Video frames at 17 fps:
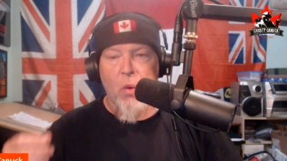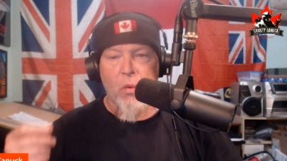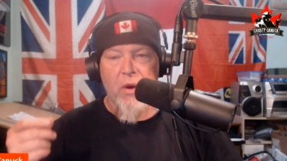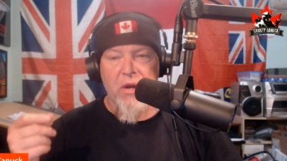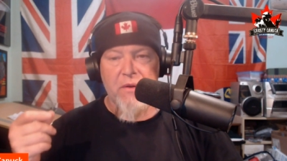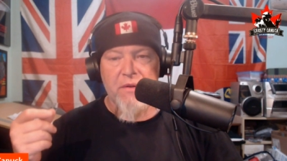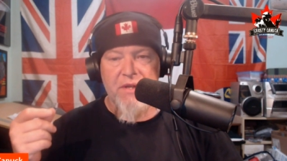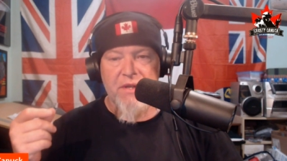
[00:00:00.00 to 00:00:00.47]

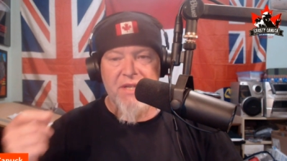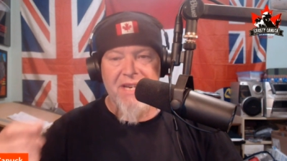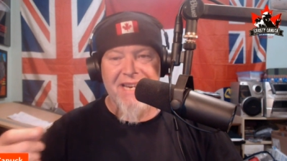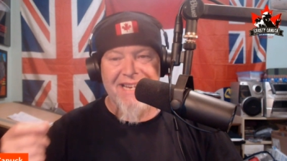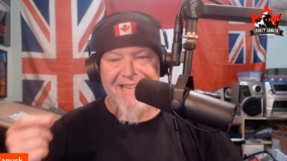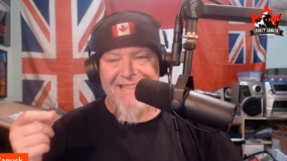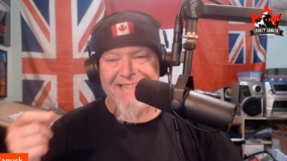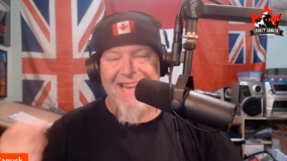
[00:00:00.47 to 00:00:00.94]
where you
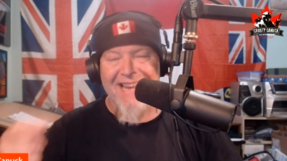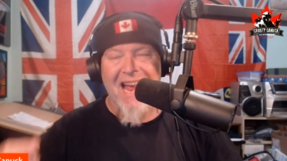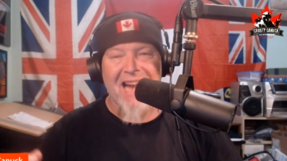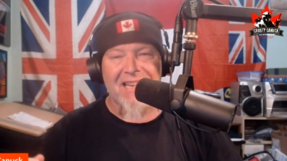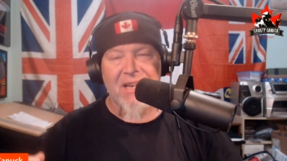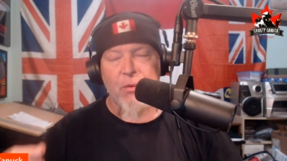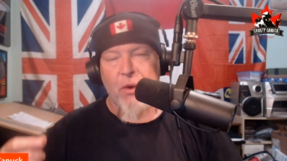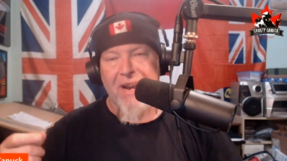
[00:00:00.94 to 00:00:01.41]
see
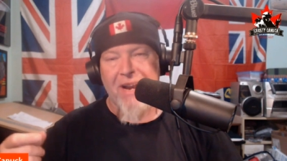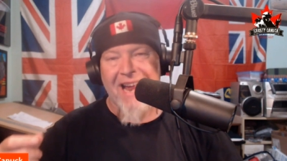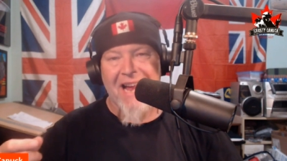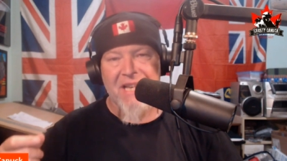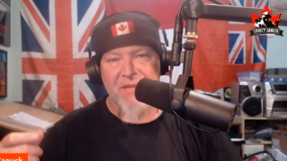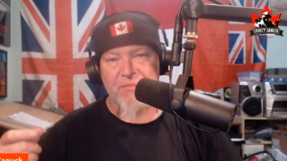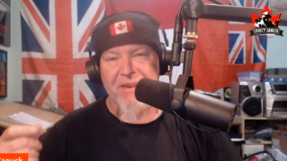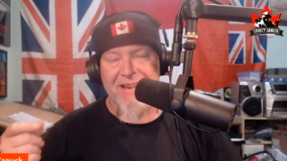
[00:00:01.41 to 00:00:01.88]
exactly what
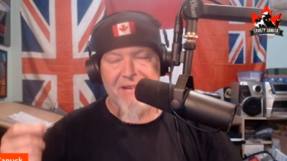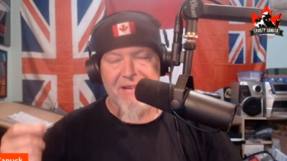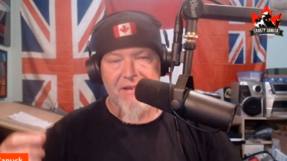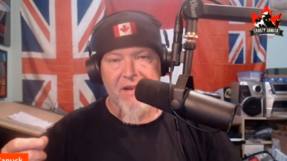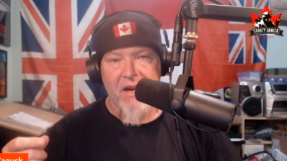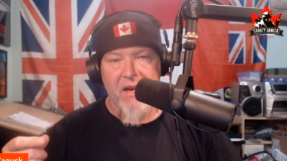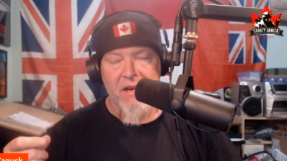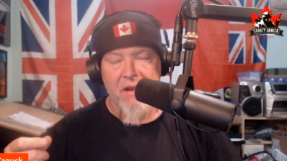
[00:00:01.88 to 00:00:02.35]
has been
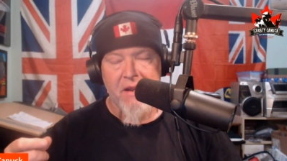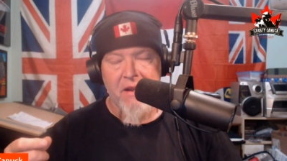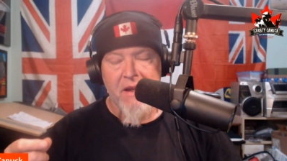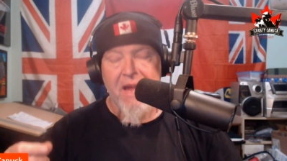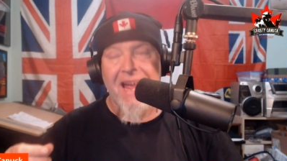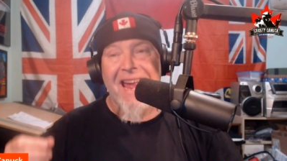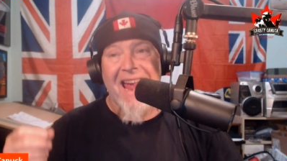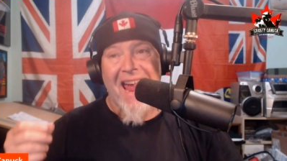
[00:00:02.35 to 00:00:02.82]
done
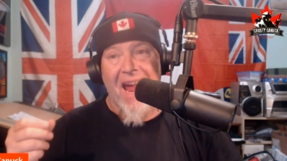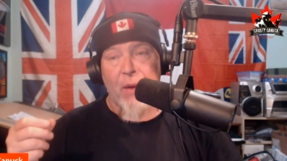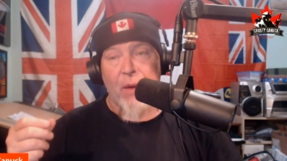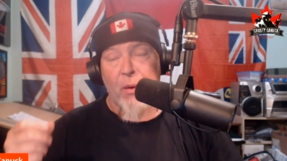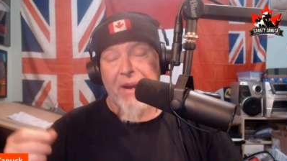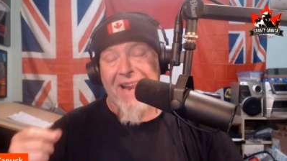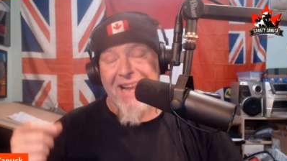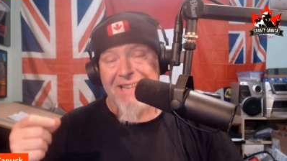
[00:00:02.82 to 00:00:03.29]

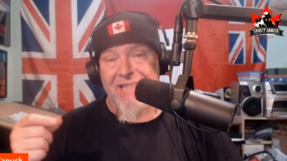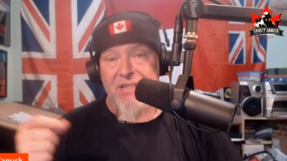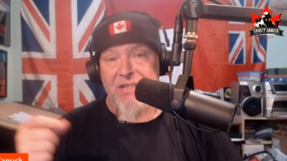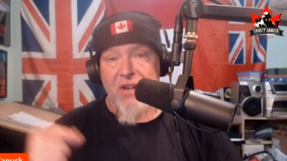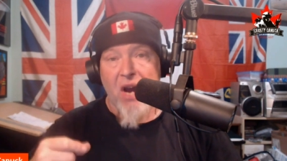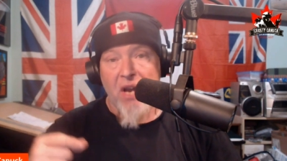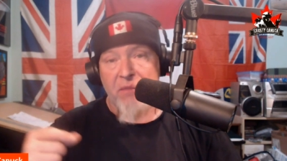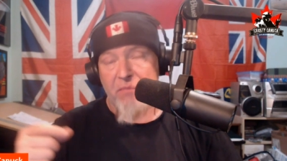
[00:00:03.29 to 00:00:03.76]
and what has
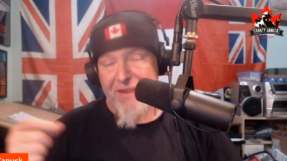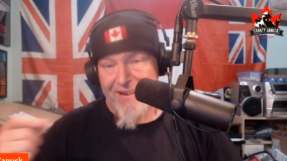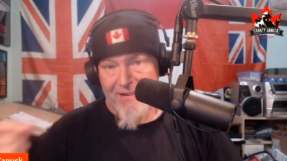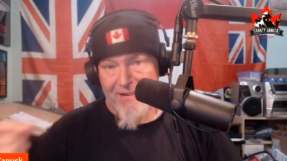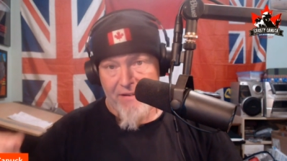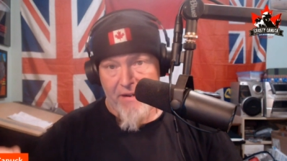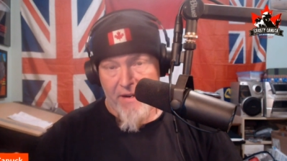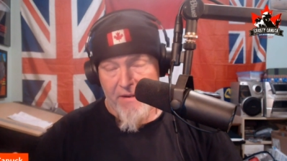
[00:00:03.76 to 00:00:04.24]
not
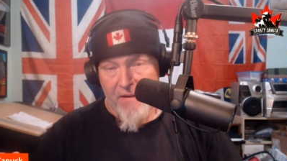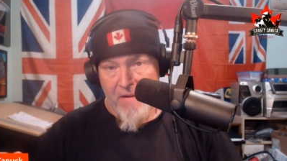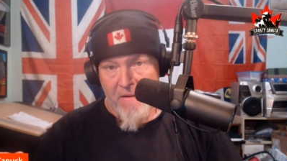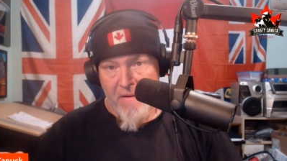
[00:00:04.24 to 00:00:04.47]
been done